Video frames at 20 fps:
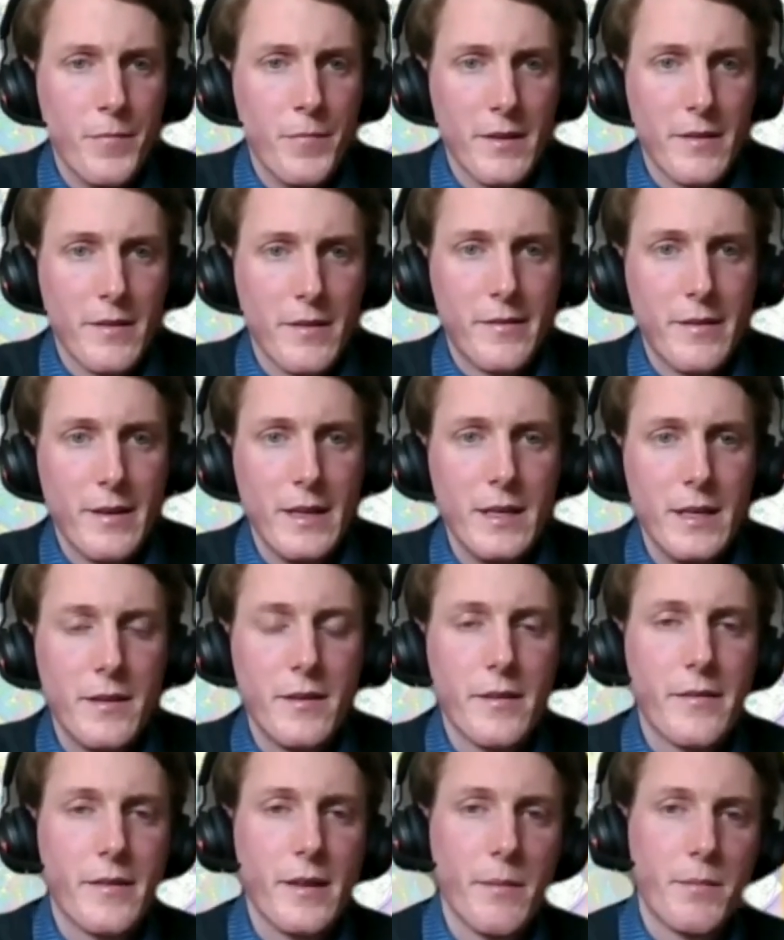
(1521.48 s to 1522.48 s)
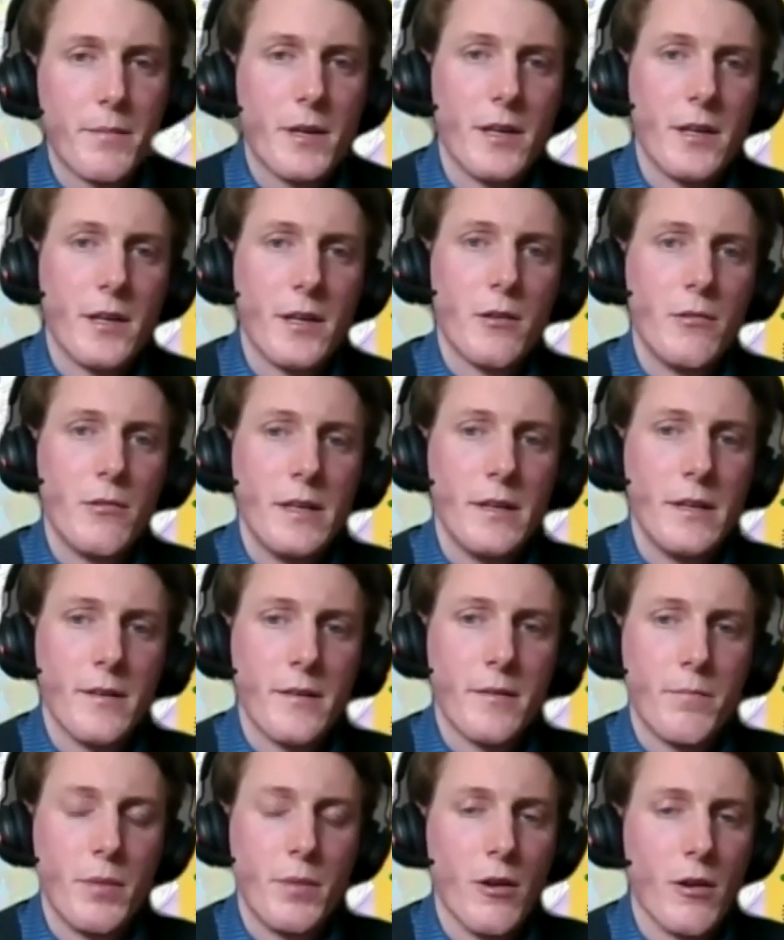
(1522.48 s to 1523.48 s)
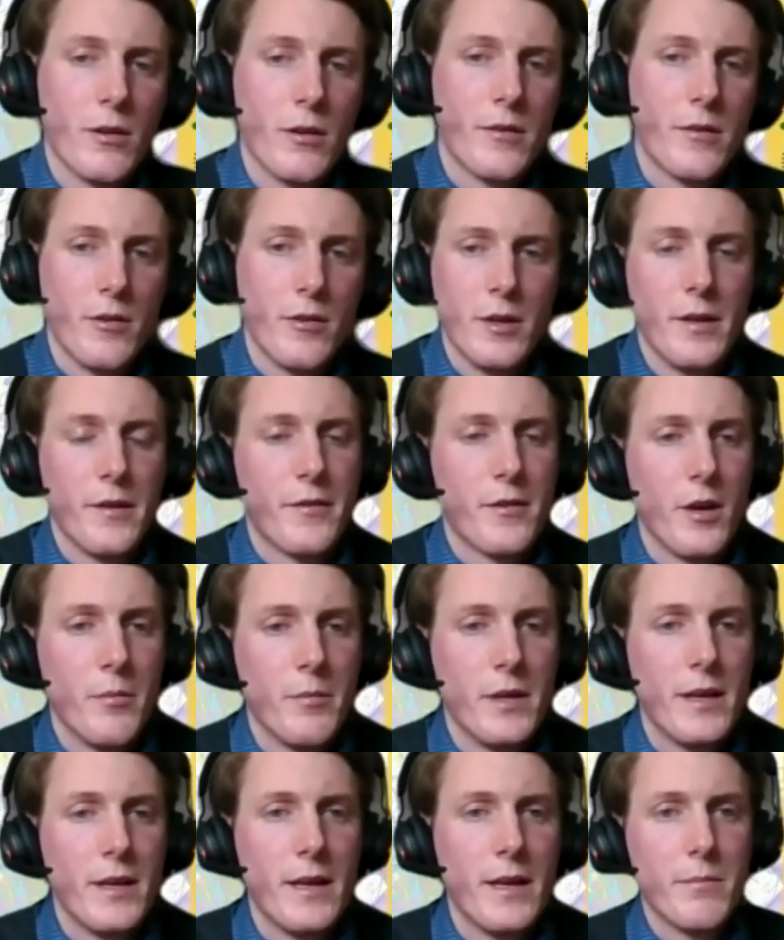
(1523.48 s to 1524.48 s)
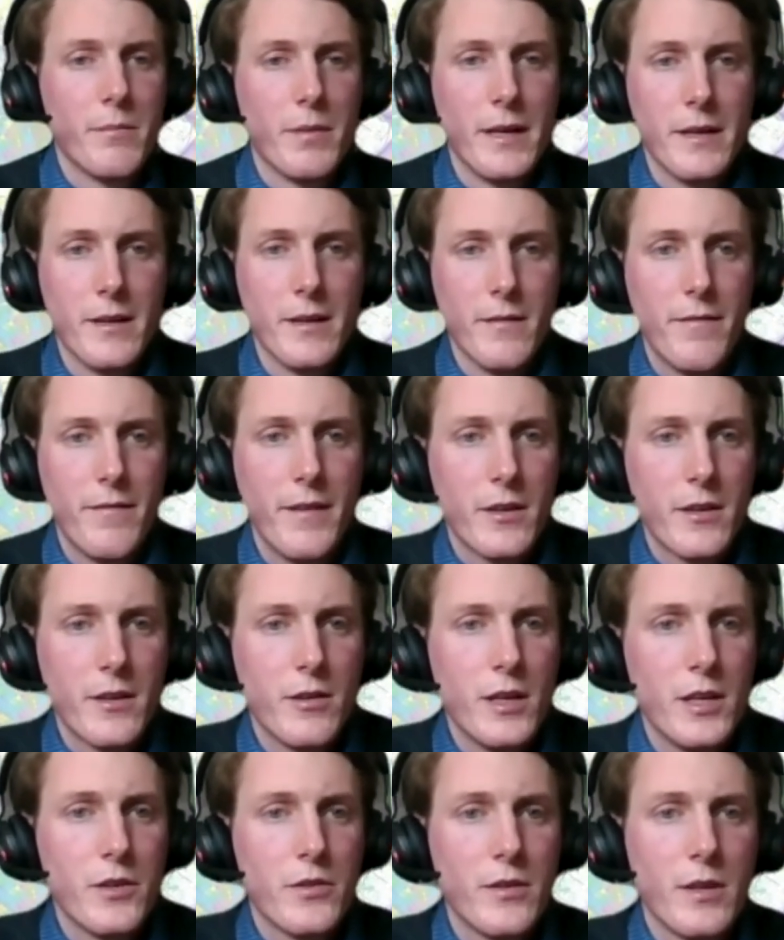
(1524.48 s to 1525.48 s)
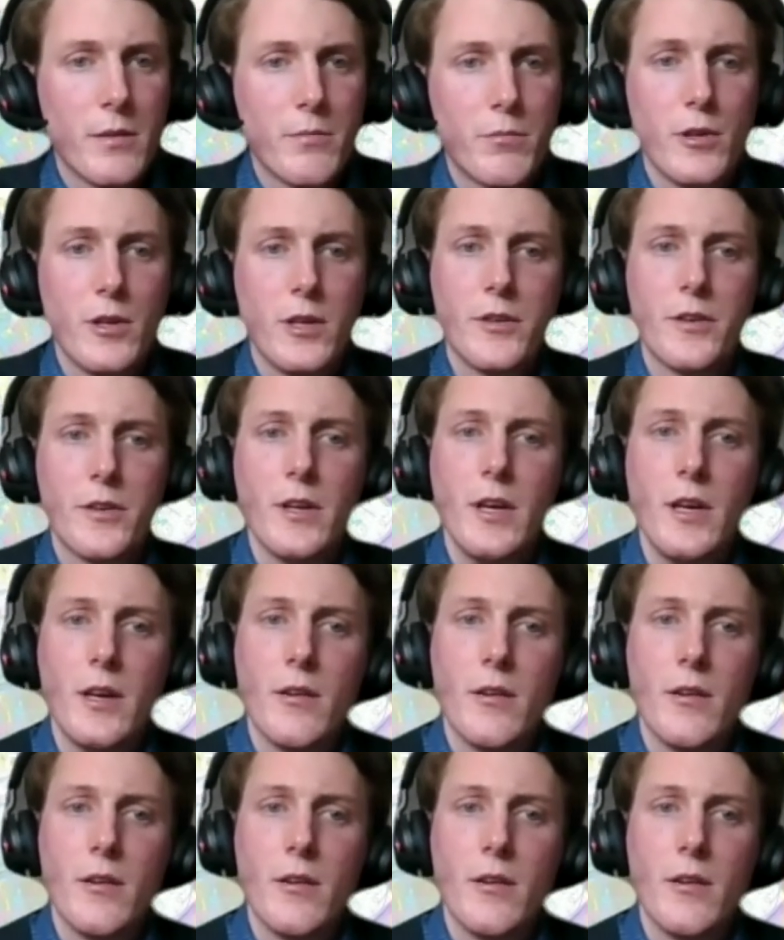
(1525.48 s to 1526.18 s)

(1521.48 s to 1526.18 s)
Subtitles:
say this subcategory belongs or is dominated by the effectuation approach,